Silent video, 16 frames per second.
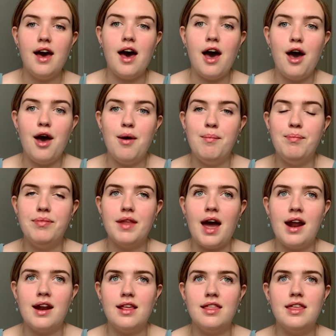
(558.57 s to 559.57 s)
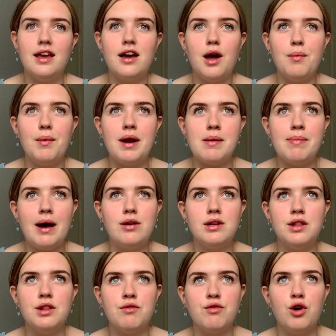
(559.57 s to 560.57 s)
And I think I went about
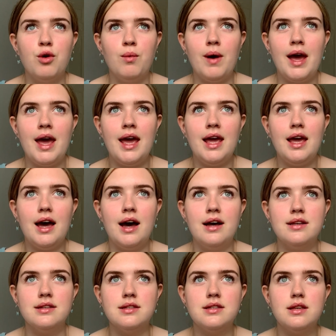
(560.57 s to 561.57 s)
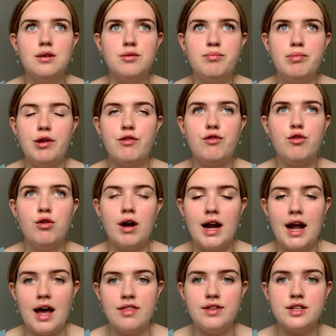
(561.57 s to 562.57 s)
it the wrong way, as before I
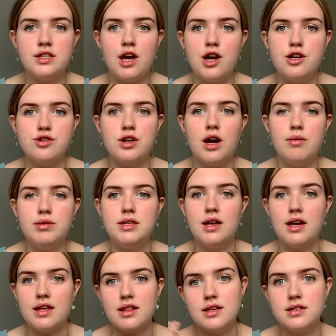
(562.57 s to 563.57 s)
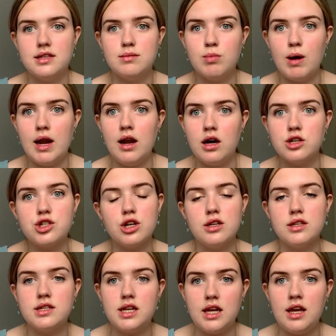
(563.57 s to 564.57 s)
had the surgery, I was like, this is my last
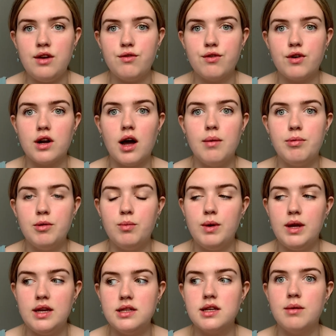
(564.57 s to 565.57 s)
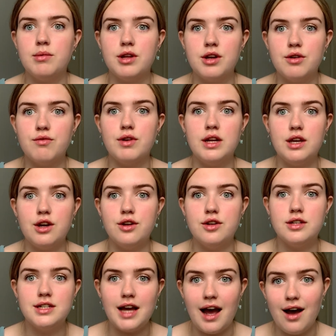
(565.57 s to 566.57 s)
chance to eat for a couple of weeks. I'm going to really go
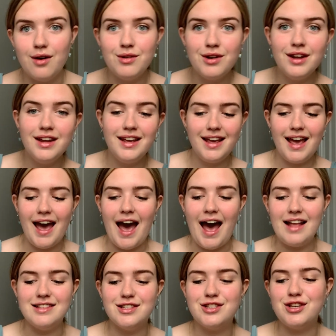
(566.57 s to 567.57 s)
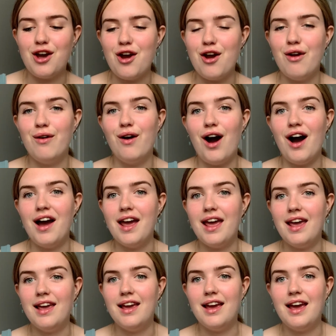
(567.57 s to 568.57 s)
to town. And so
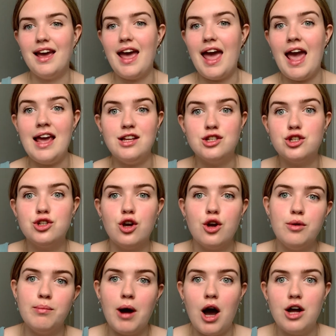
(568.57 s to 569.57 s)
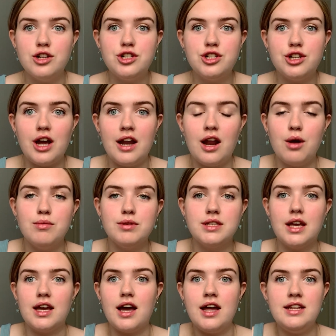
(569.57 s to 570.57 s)
I ate so much and I was
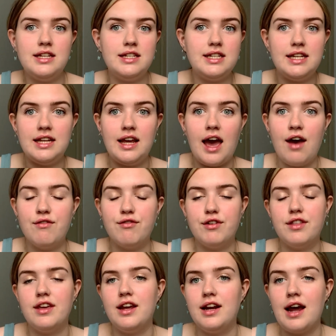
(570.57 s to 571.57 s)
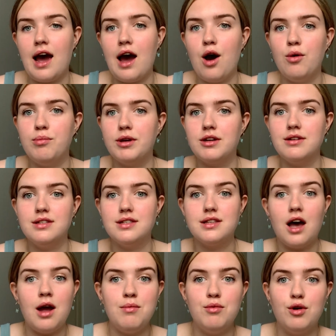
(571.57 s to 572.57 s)
like, I need to eat everything now because
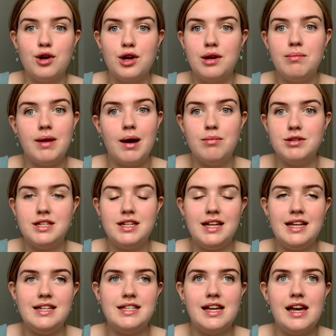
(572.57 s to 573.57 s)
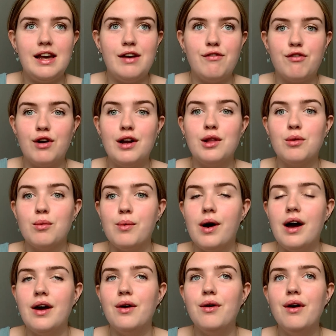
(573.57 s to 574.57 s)
I'm not going to be able to eat it for a little
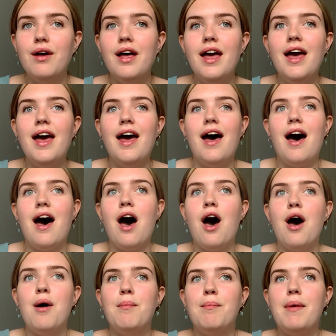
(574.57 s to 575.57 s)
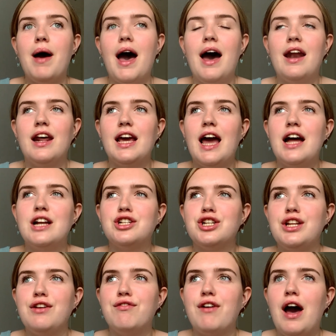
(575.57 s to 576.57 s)
while. And I
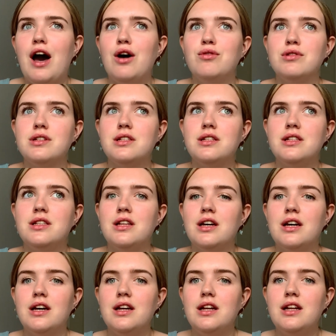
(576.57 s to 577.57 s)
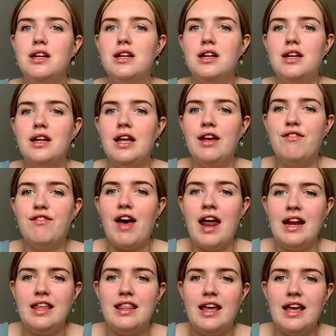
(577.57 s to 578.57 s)
actually found that if
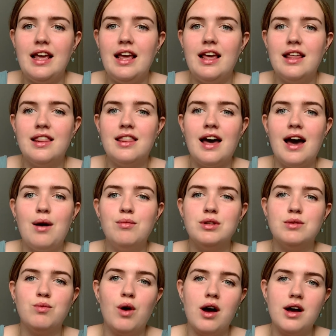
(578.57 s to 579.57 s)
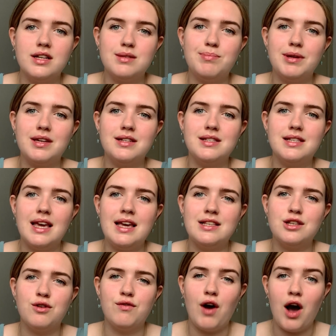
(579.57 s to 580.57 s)
anything, that was worse because it
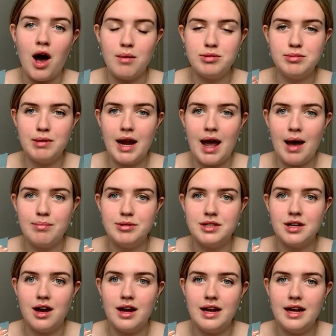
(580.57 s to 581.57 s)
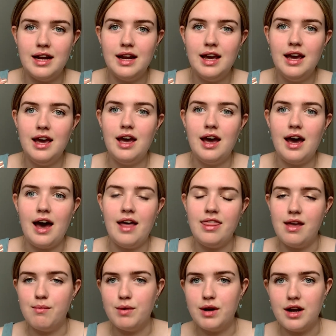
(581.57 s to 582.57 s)
sort of upped my appetite. And
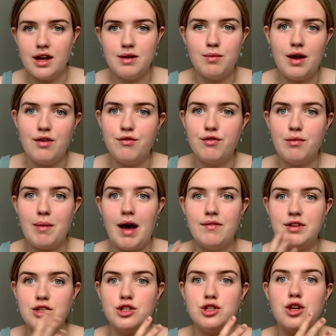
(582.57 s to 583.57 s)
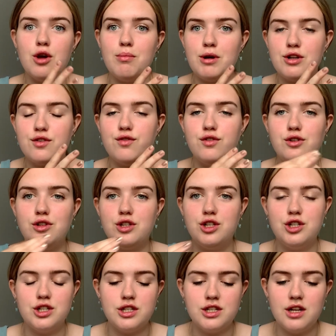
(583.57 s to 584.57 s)
then when I went from having so much food to
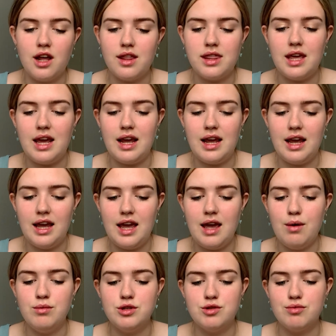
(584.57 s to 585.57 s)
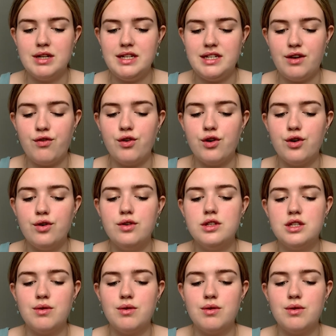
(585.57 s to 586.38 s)
just nothing, it was really difficult.